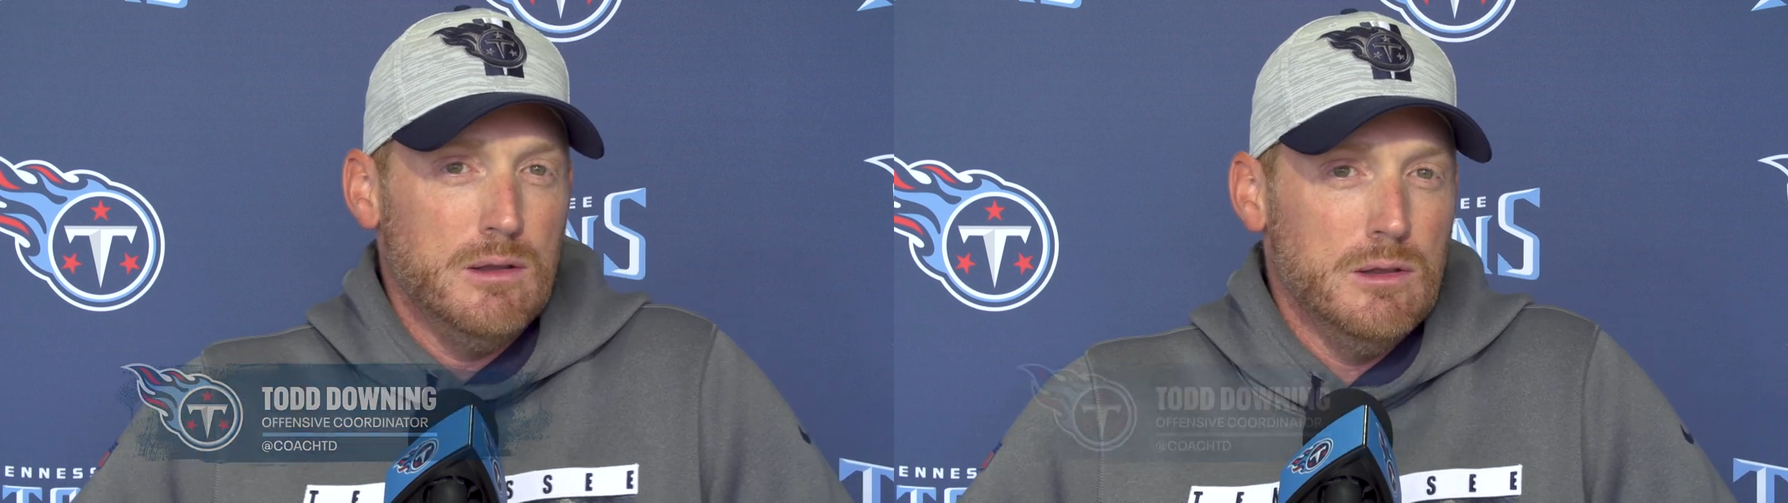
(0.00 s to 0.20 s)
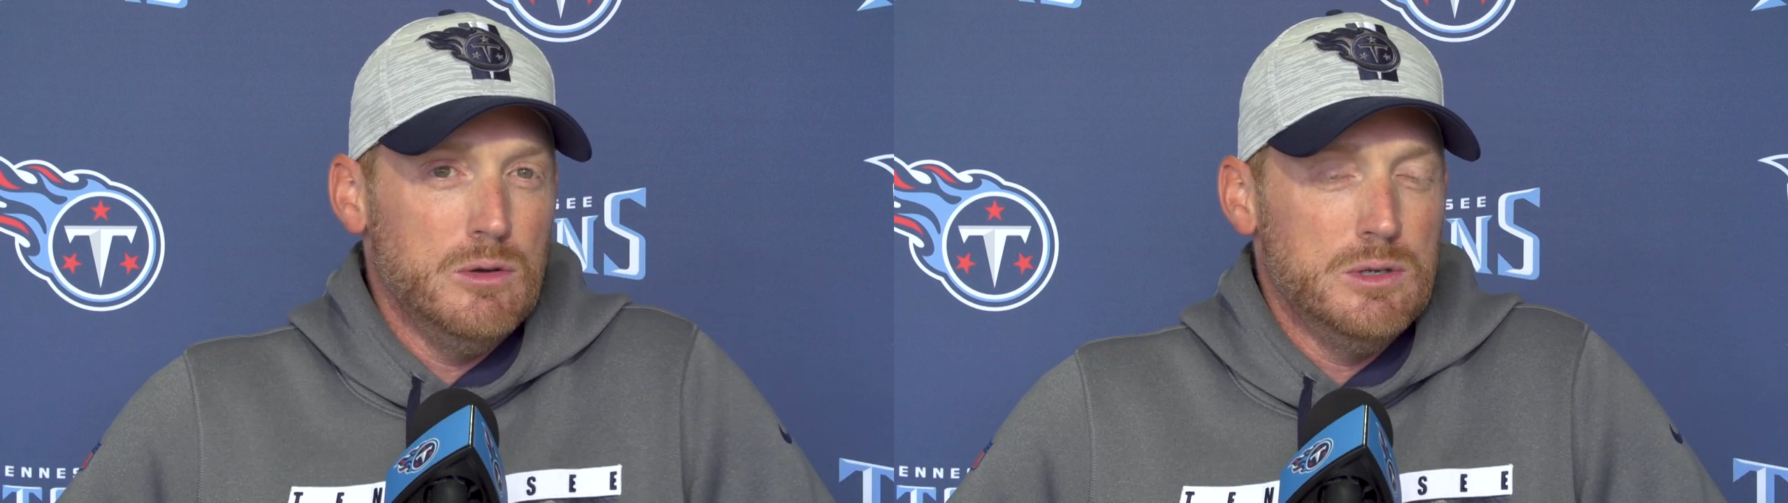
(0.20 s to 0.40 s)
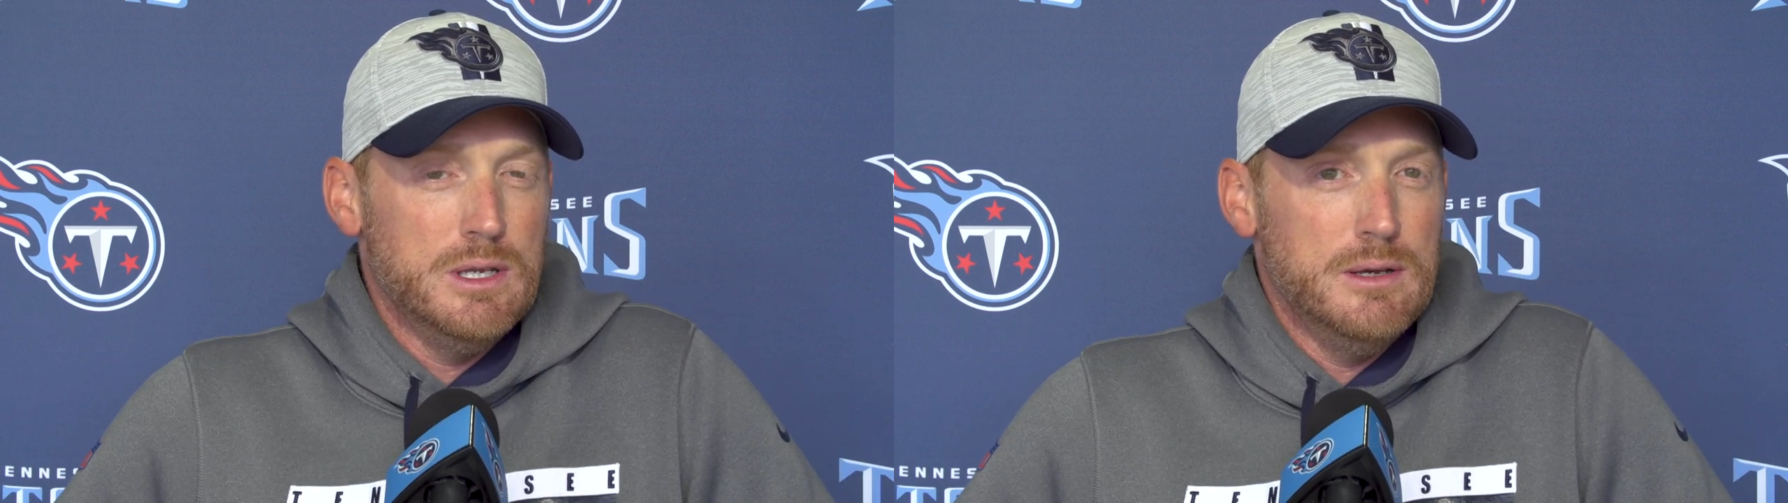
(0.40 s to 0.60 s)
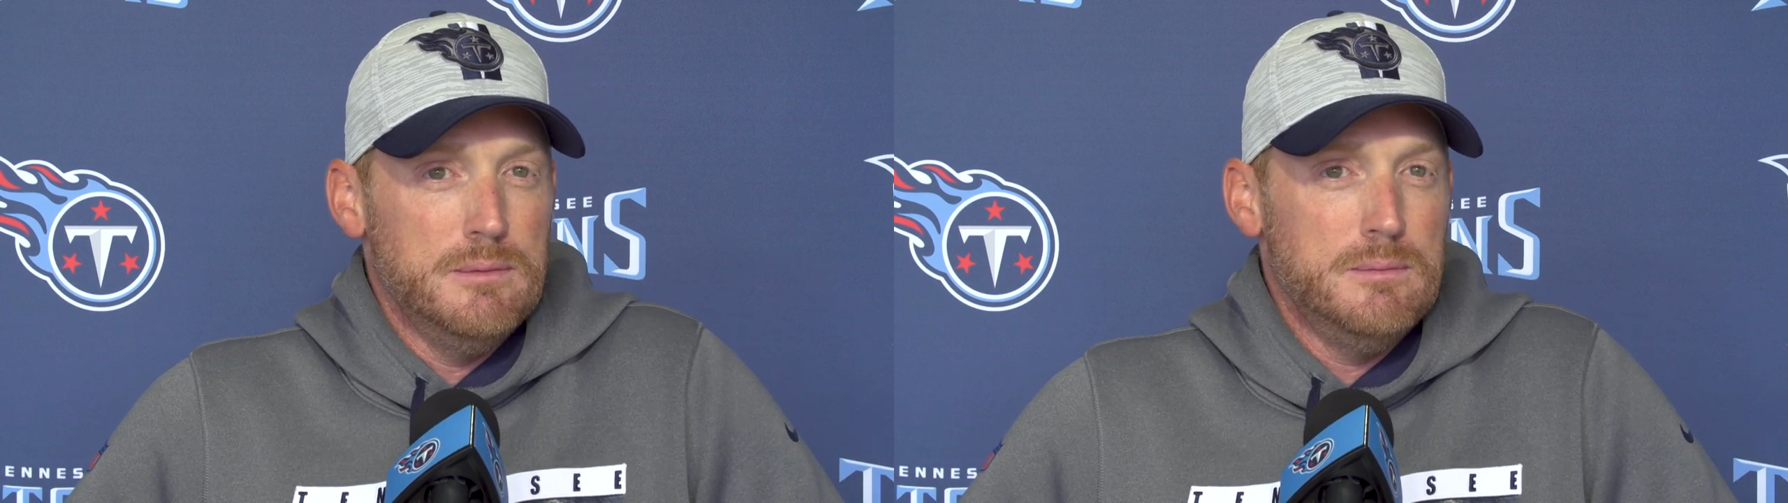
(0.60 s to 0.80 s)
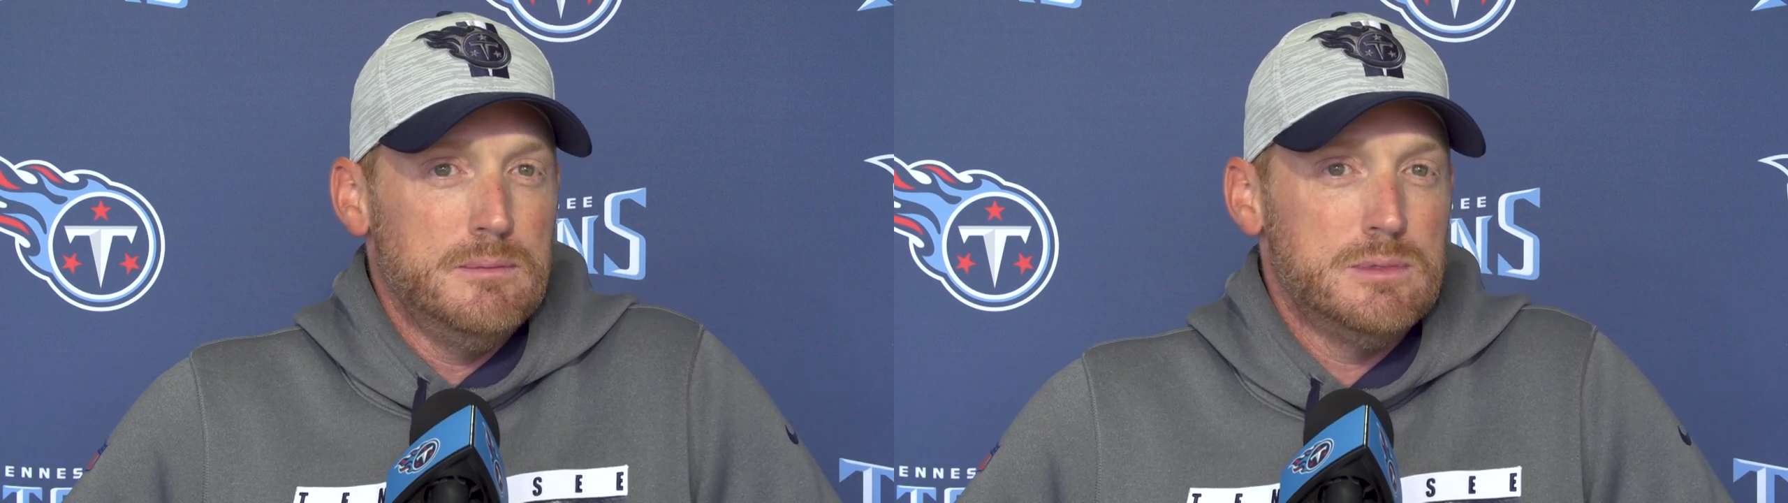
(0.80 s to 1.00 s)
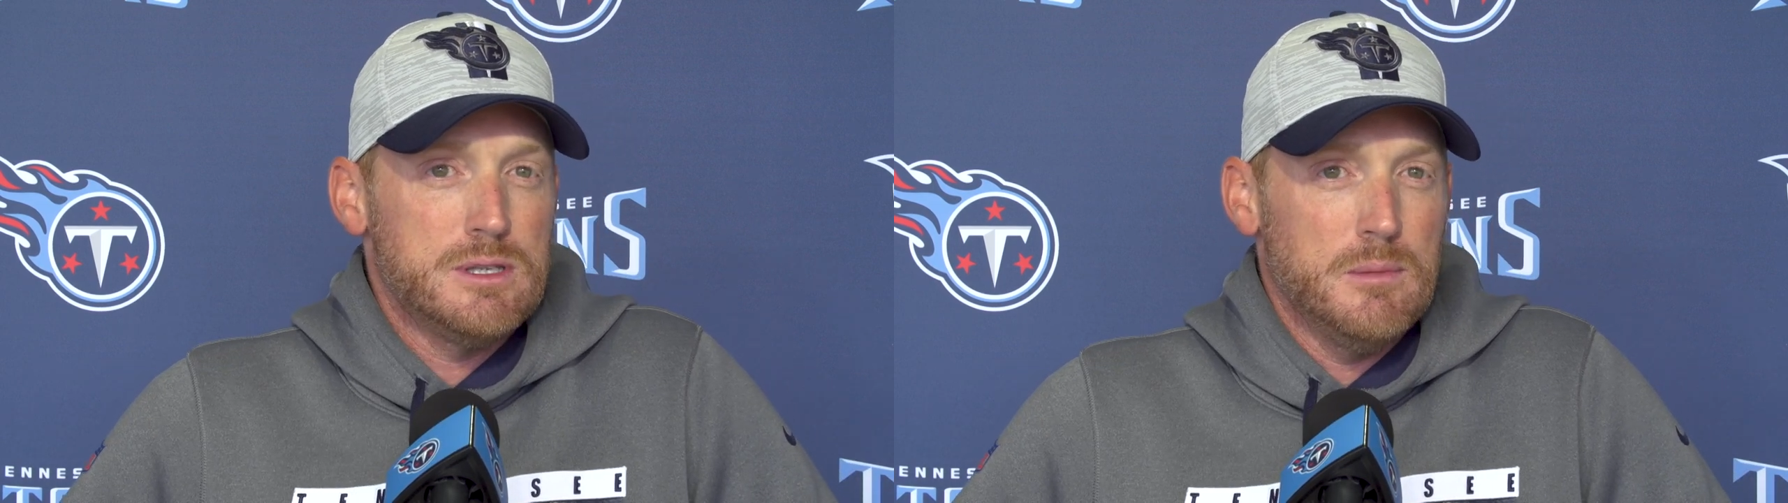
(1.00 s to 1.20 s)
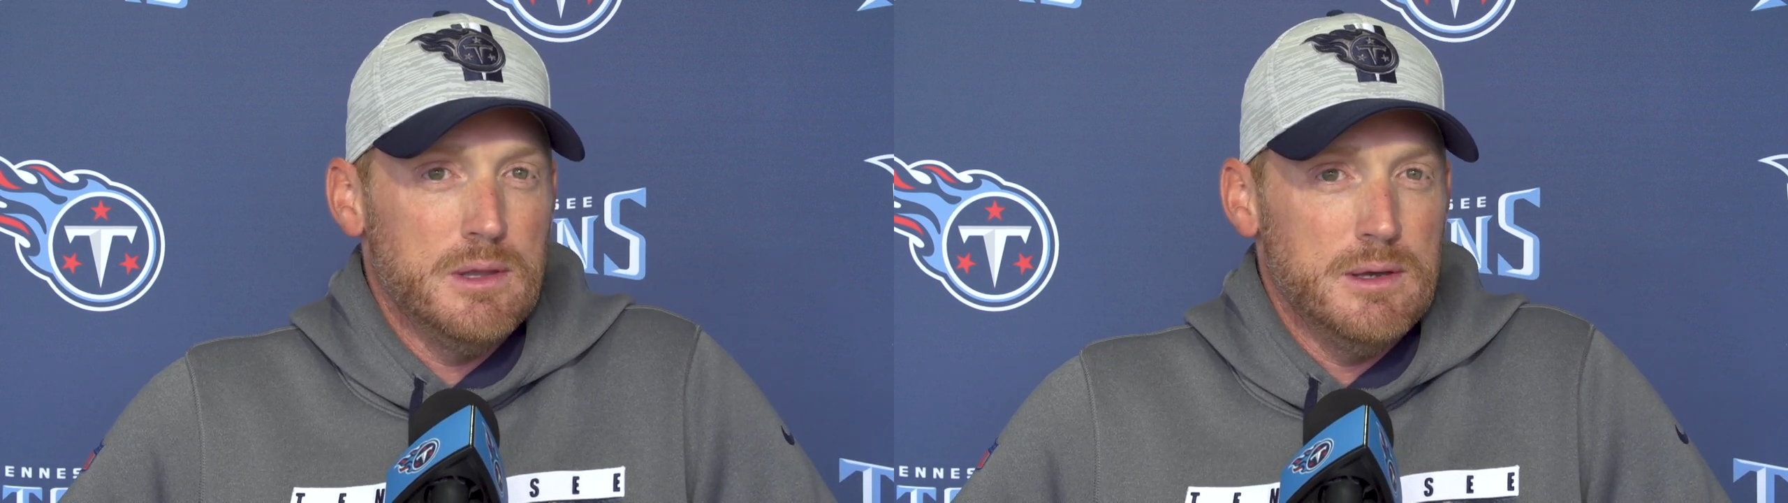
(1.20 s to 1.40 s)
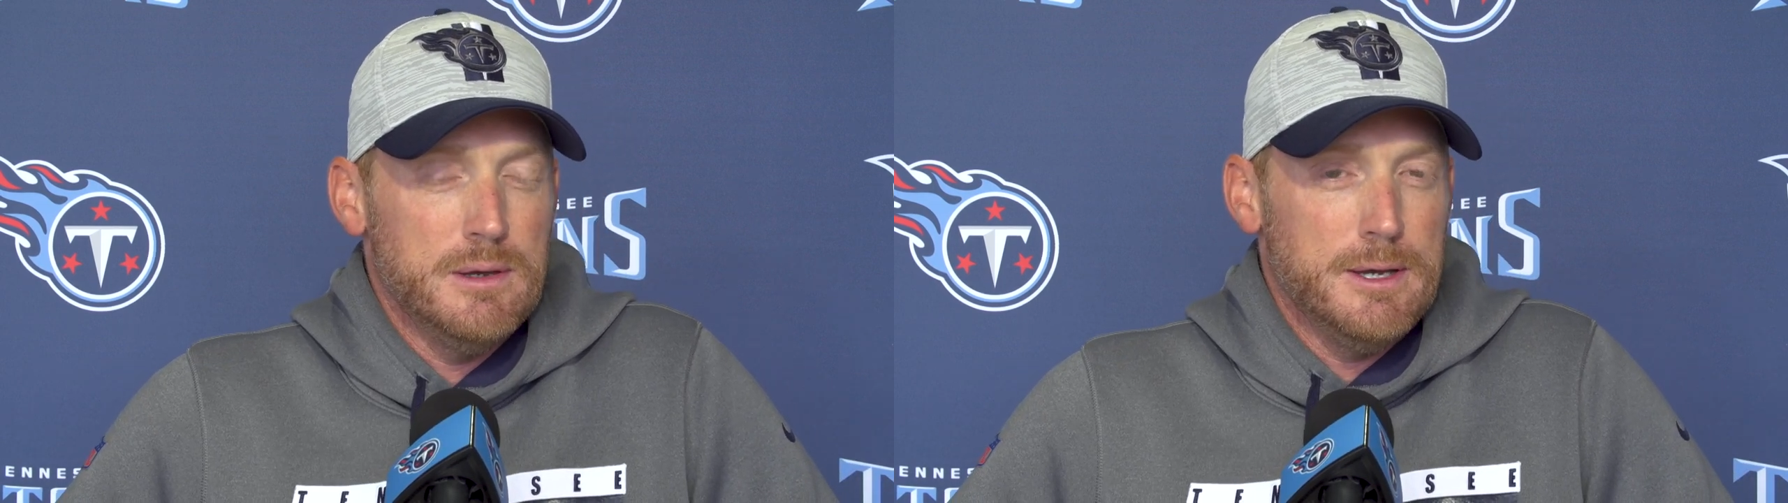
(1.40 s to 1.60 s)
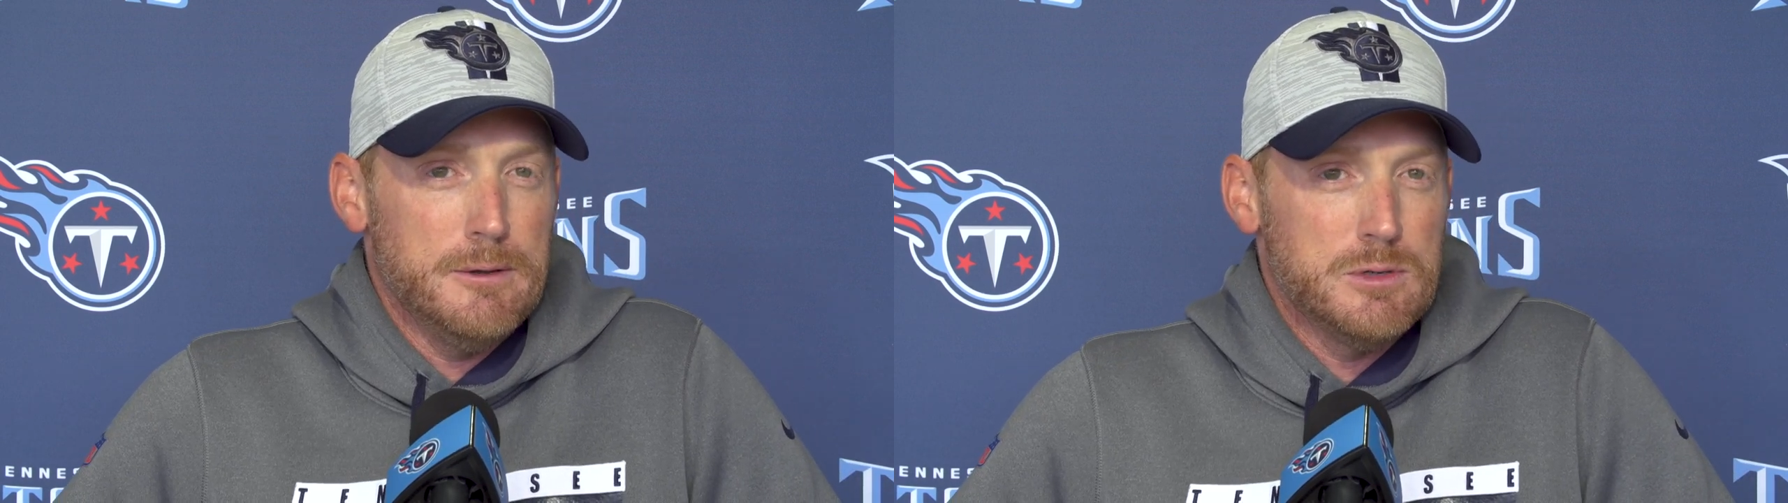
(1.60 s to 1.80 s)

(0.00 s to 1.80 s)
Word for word: alluding to some of the